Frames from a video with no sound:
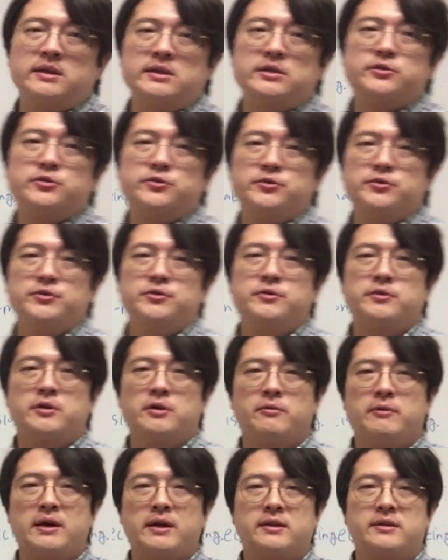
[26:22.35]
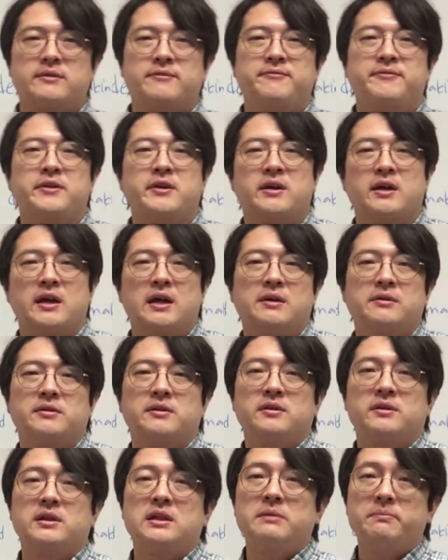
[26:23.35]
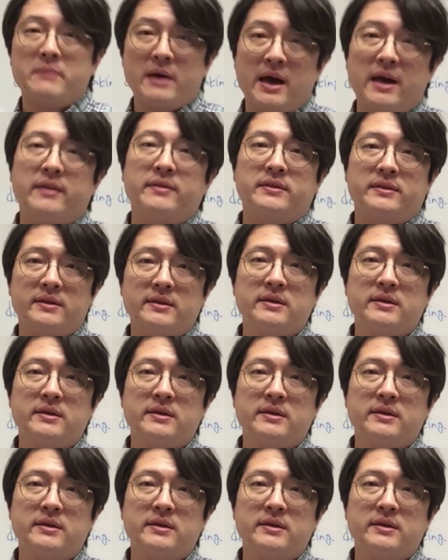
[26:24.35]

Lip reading: leads to the what? Figure out the demand